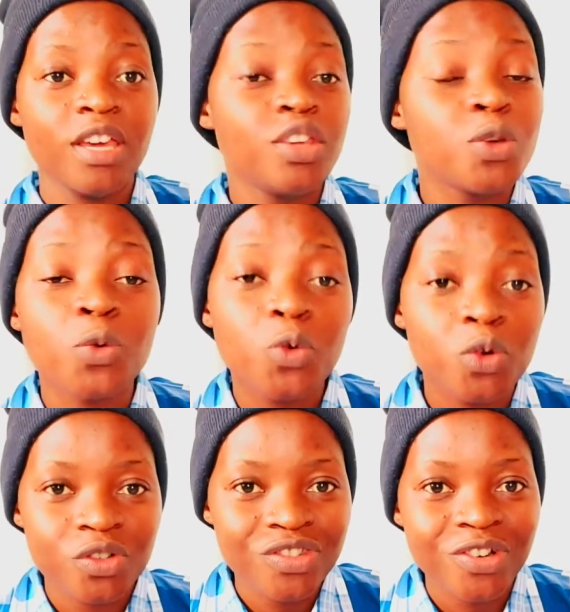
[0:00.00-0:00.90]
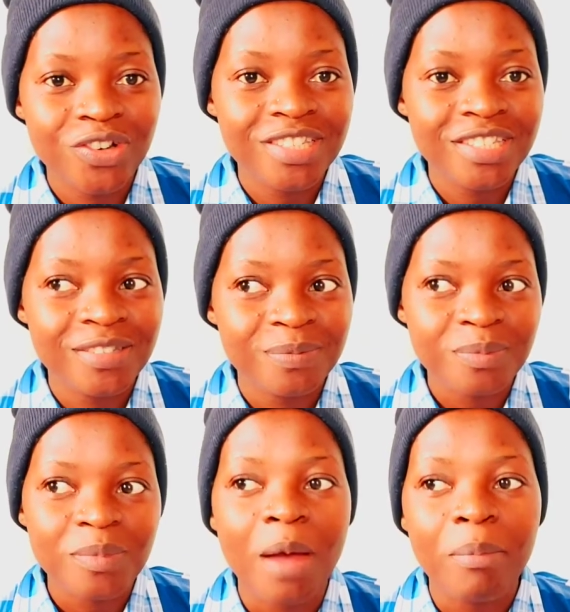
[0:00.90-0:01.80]
you could dodge
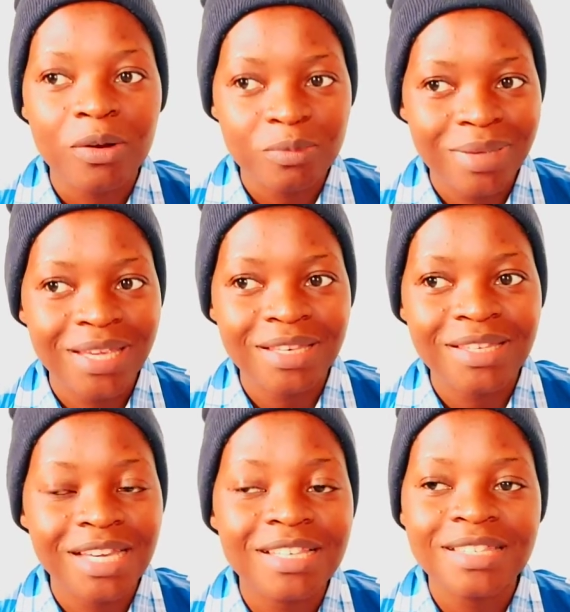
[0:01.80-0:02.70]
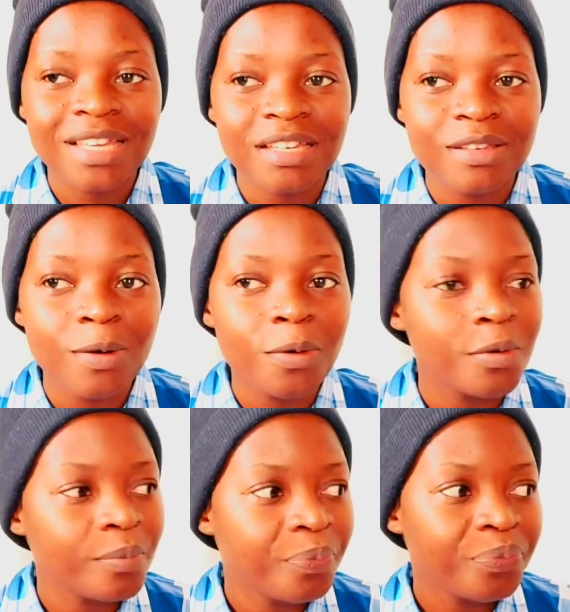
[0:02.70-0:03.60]
about being tested or
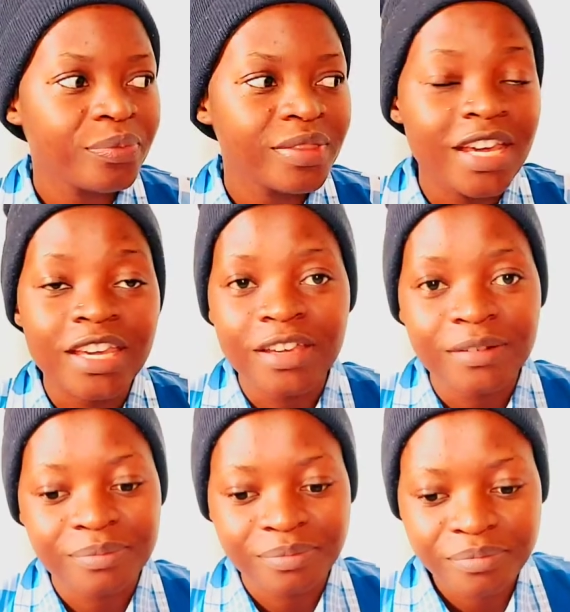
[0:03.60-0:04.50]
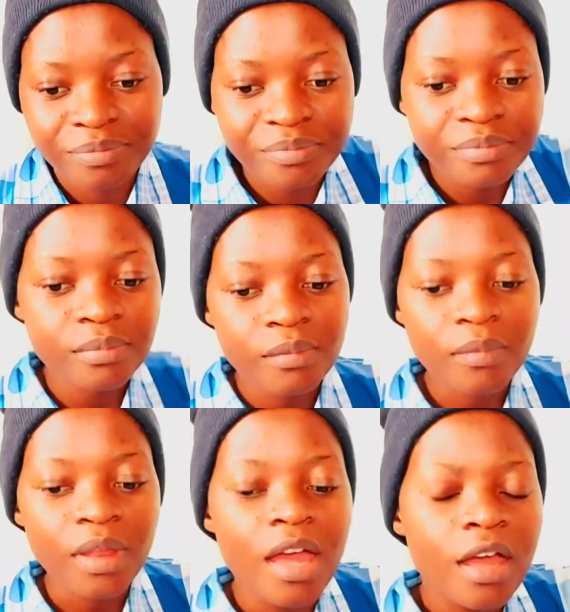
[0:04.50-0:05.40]
taken
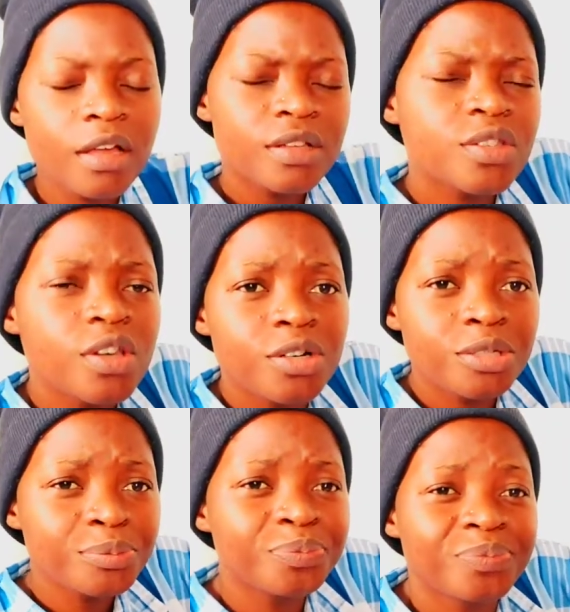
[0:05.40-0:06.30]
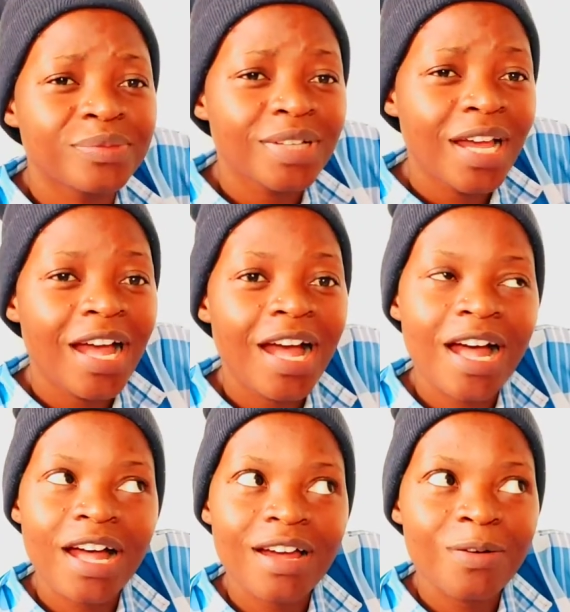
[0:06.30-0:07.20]
so
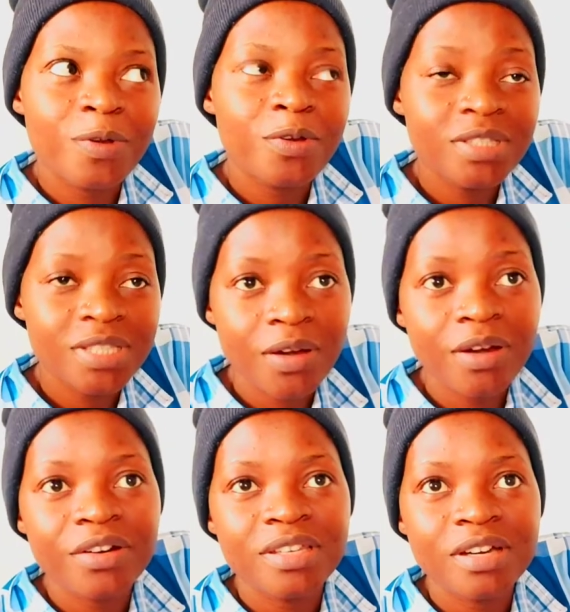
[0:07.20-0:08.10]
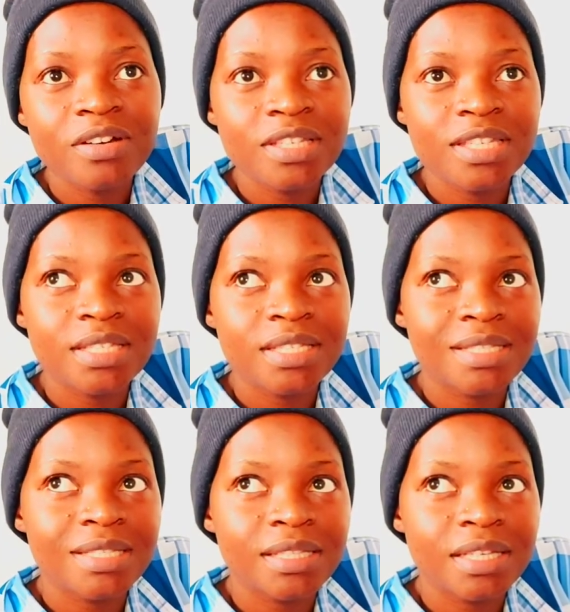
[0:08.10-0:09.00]
uh, we got our results
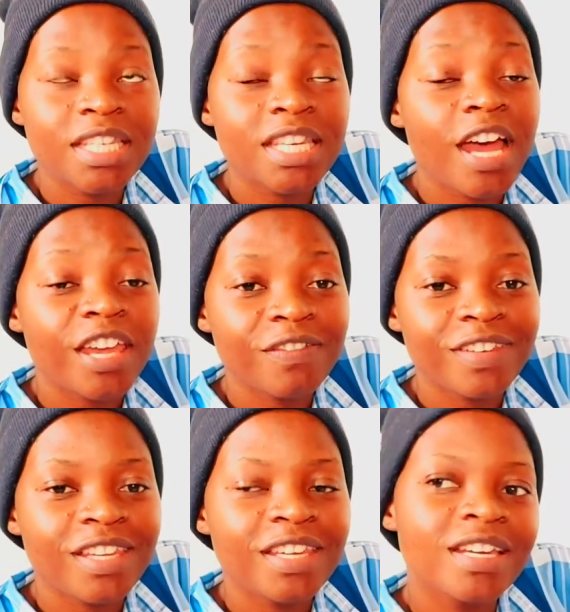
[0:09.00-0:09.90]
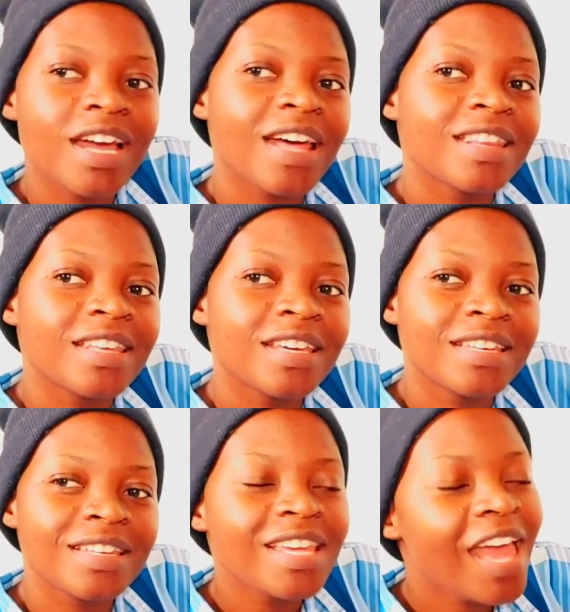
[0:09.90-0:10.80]
in the evening and
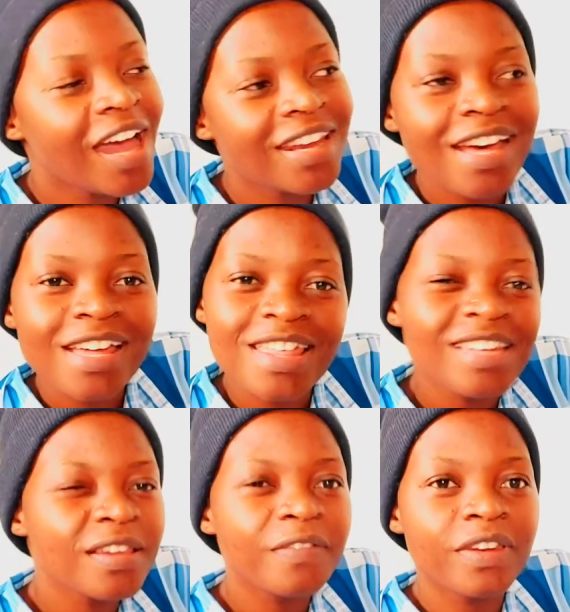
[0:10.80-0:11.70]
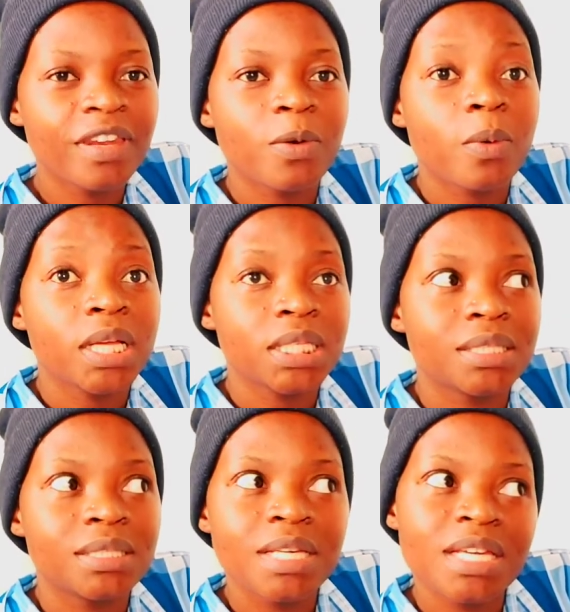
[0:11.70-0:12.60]
then yeah that, that evening was
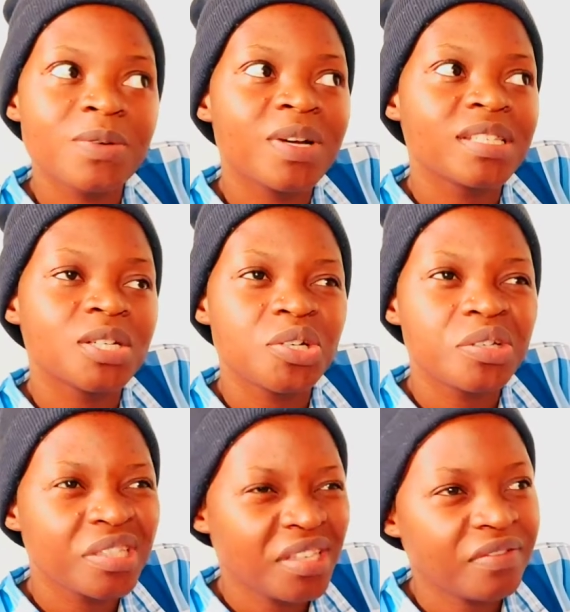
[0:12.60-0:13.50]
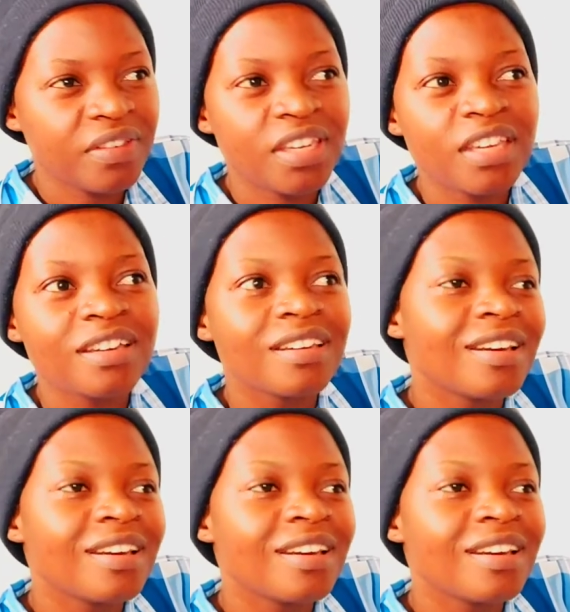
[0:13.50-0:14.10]
it was a good evening